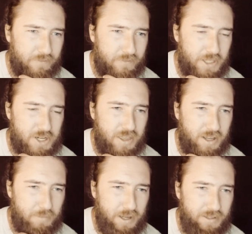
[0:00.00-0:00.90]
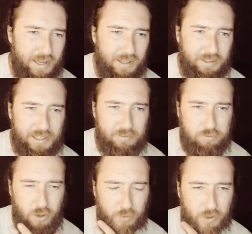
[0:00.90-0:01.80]
Actually, I think I might, yeah, lean it
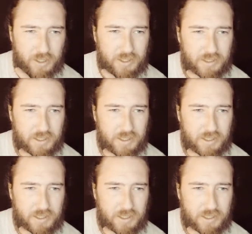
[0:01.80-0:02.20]
forward.